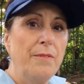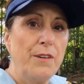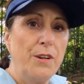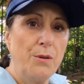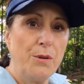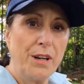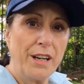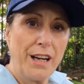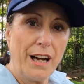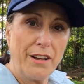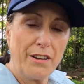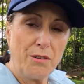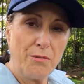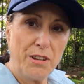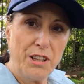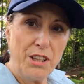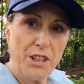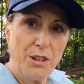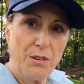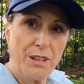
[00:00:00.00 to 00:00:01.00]
you can either
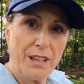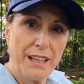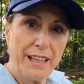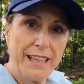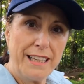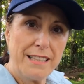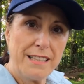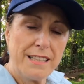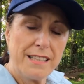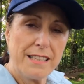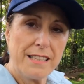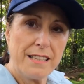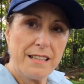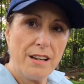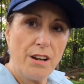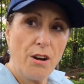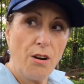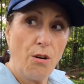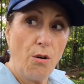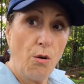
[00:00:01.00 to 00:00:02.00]
renew the lease,
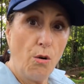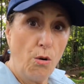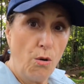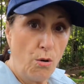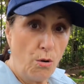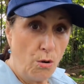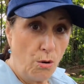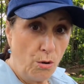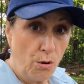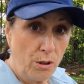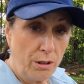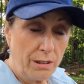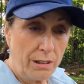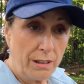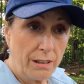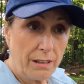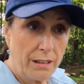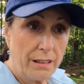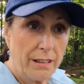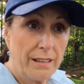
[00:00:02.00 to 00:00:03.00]
or
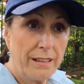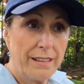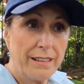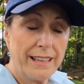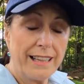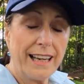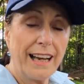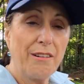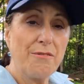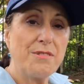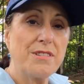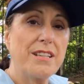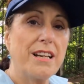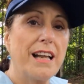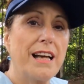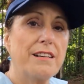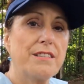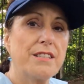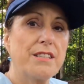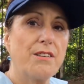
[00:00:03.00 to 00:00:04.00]
the council
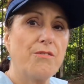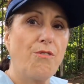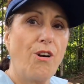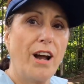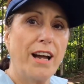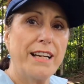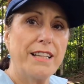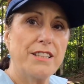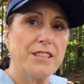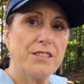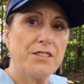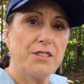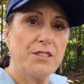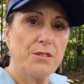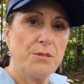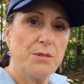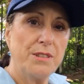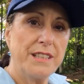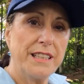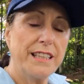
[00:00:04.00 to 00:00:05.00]
has the right
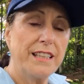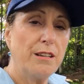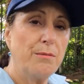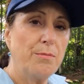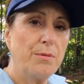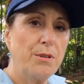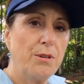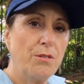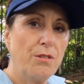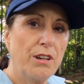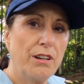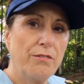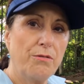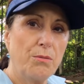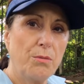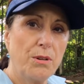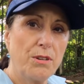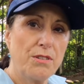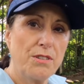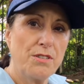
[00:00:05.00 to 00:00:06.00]
to dig up your loved
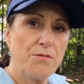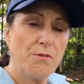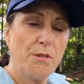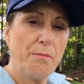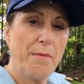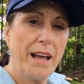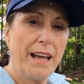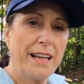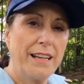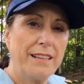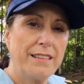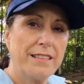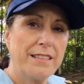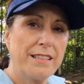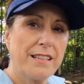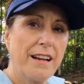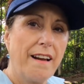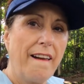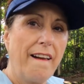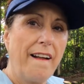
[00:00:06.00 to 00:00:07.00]
one's
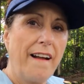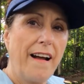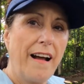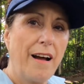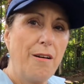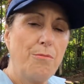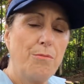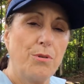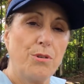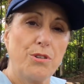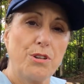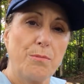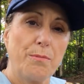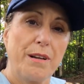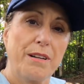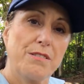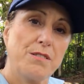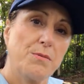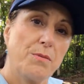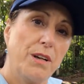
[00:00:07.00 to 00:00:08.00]
remains and put them
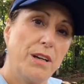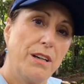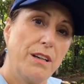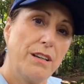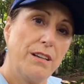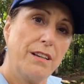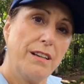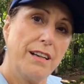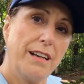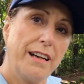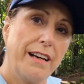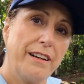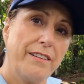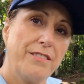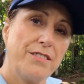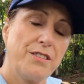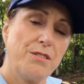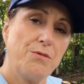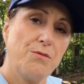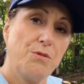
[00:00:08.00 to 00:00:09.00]
elsewhere
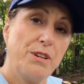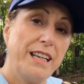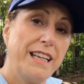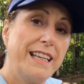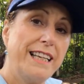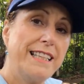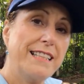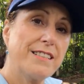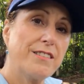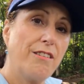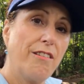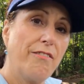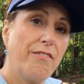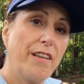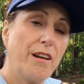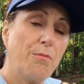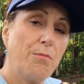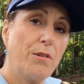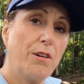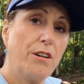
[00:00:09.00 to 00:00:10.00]
and release off
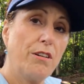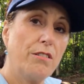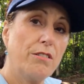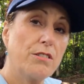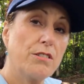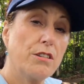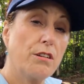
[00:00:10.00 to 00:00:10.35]
that plot.